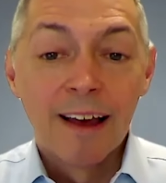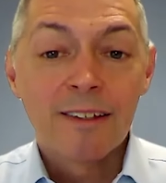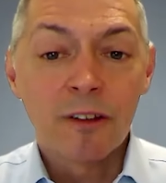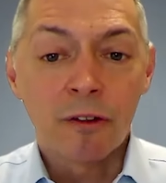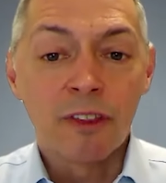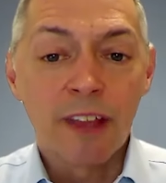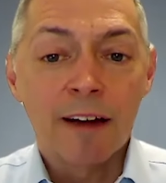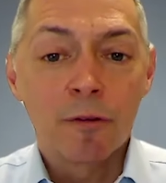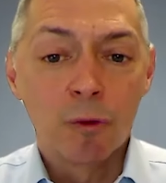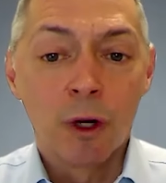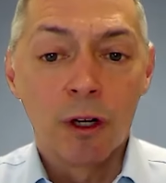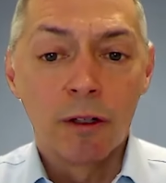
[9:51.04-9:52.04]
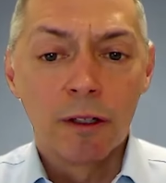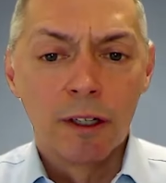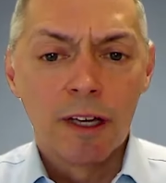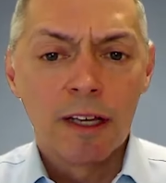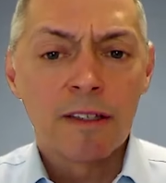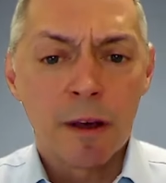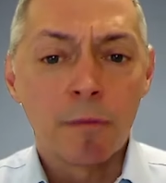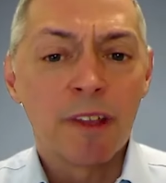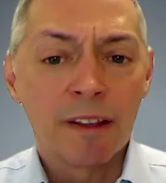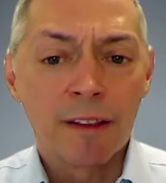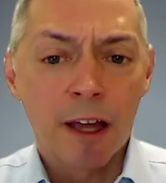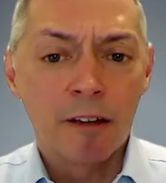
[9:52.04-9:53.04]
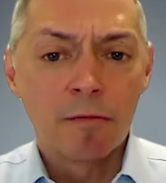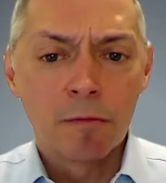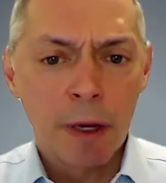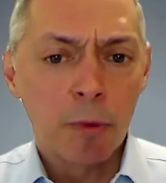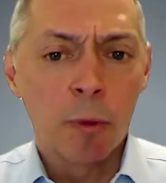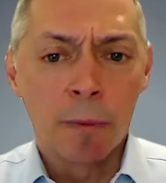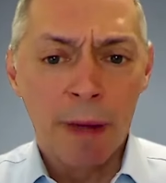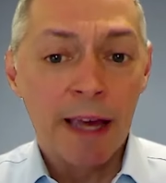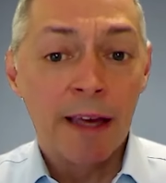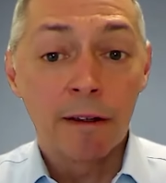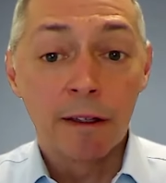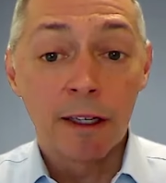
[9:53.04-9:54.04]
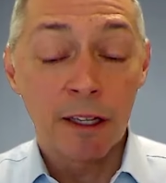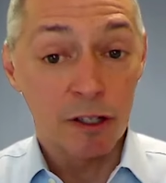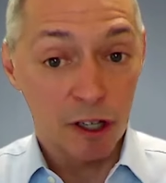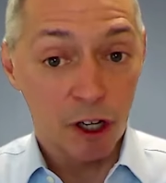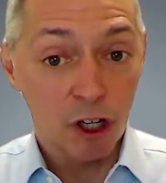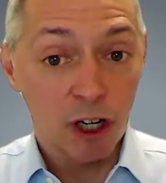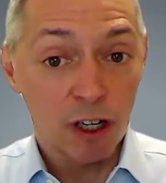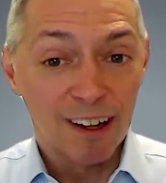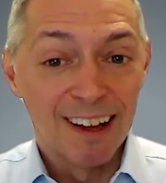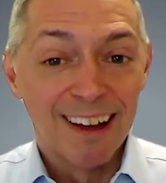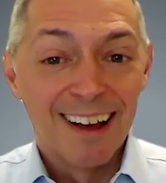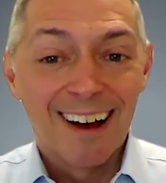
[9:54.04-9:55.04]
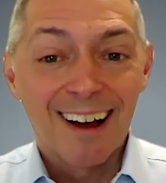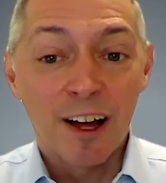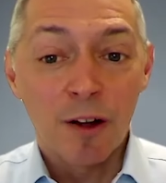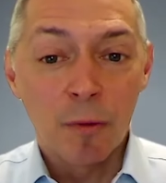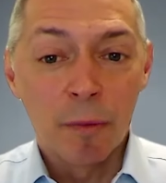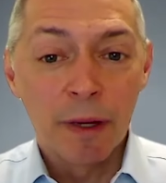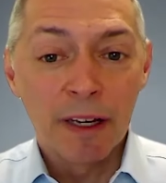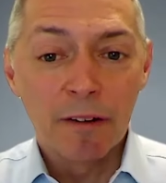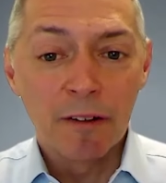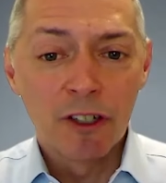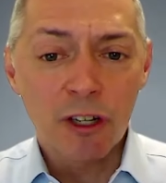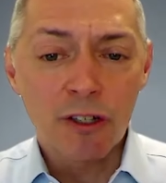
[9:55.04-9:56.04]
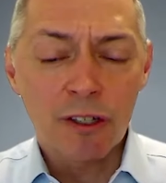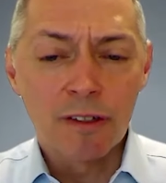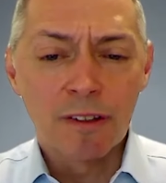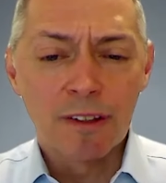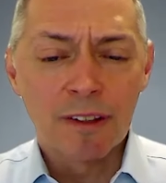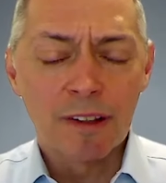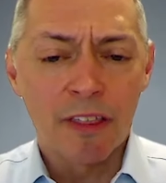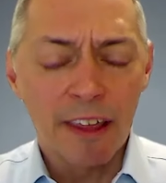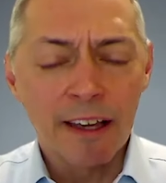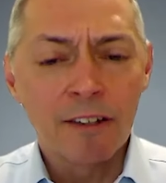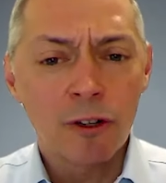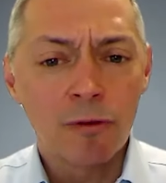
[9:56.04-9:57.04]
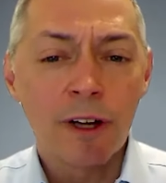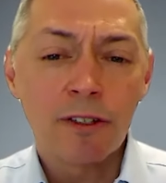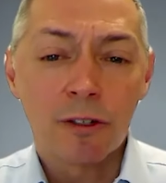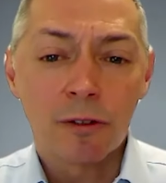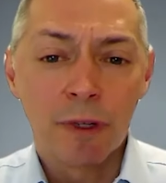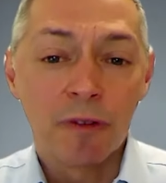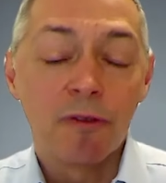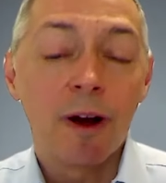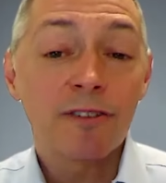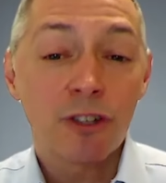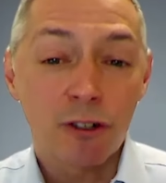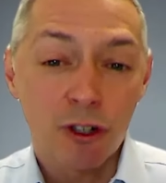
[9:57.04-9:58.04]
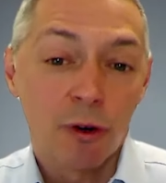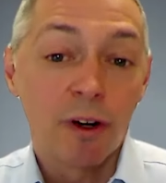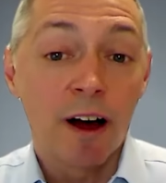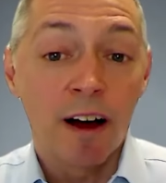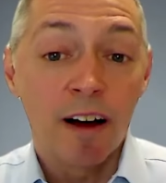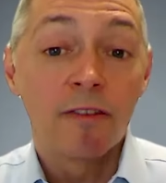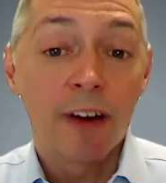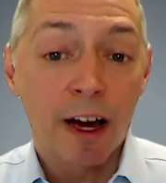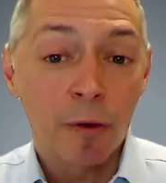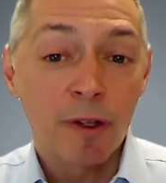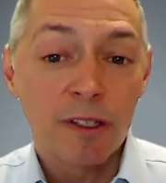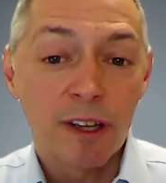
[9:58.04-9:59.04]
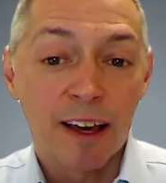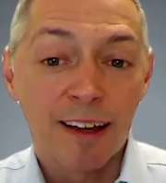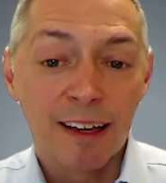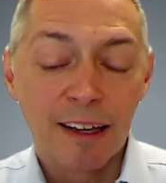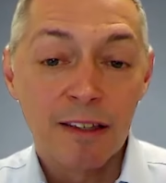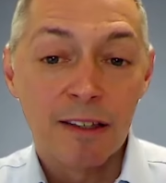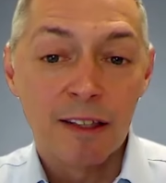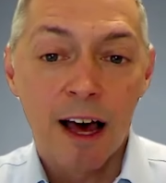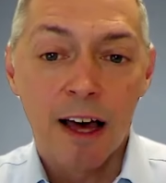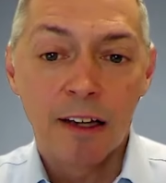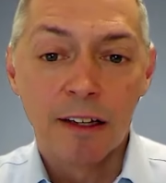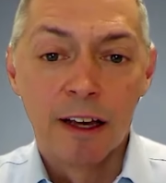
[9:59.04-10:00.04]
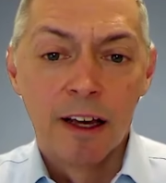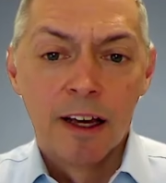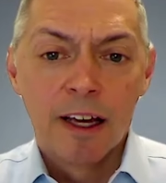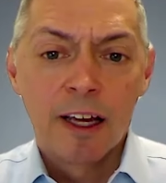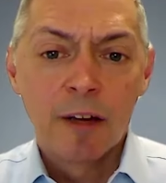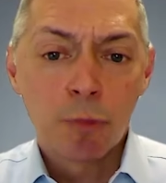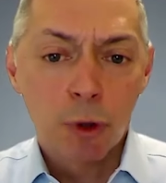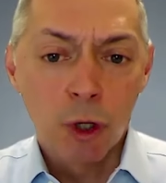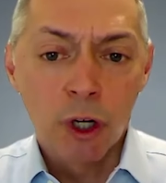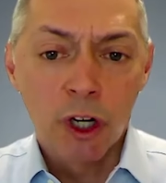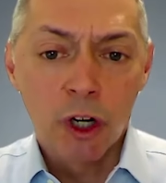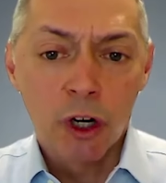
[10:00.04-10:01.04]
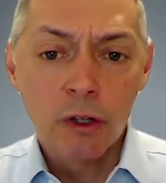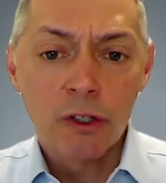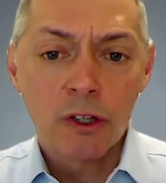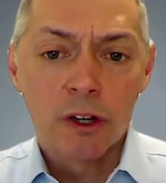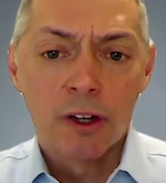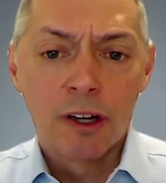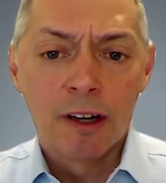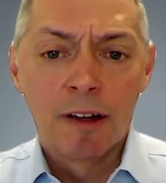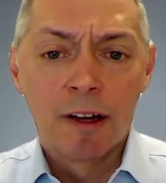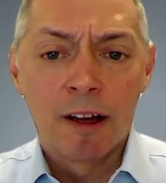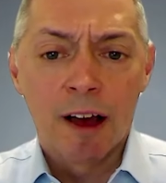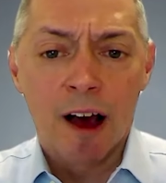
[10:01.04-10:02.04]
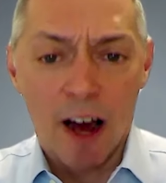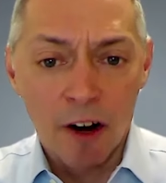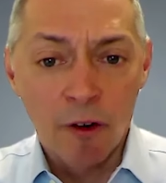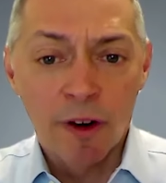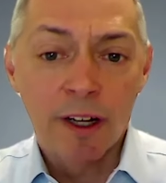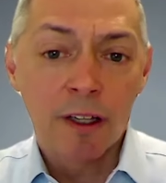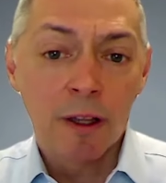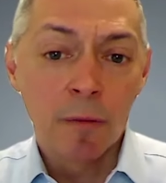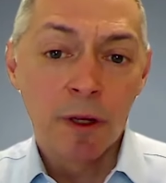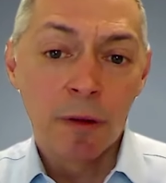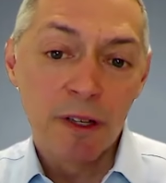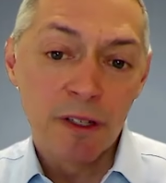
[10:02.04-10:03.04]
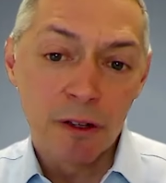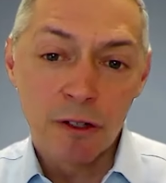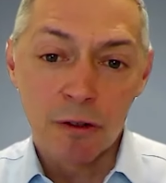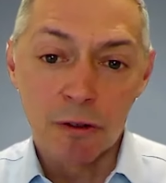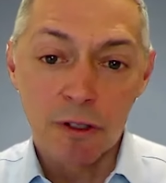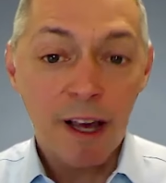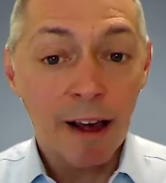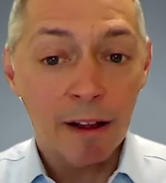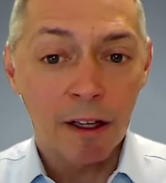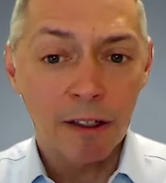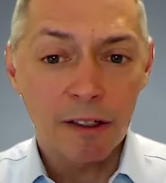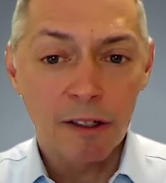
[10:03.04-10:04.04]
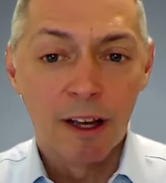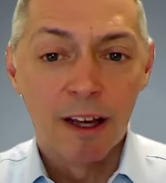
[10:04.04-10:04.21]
So that would is something that people may consider. But just the thing to rest assured of, I would say, is that employers hiring Columbia Business School talent